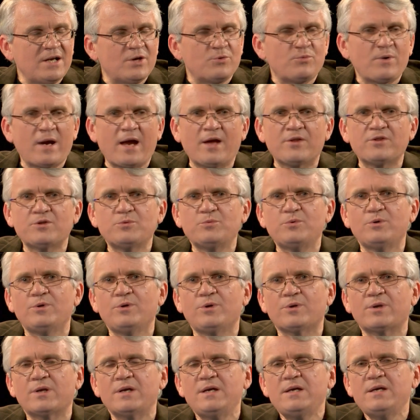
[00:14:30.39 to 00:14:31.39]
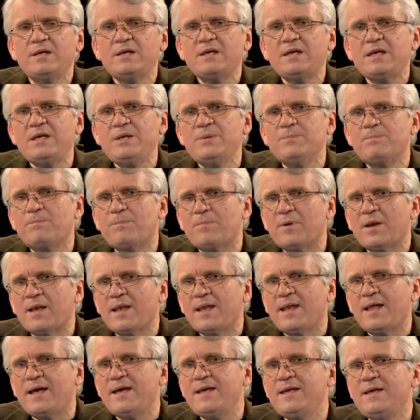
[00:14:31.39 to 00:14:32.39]
around the world in
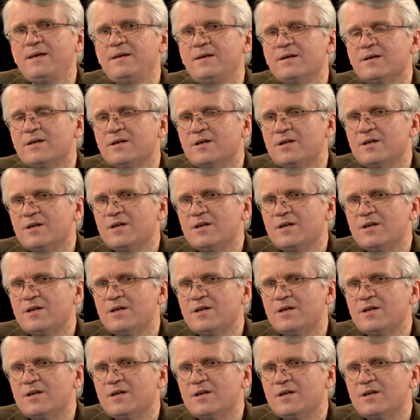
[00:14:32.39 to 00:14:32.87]
plague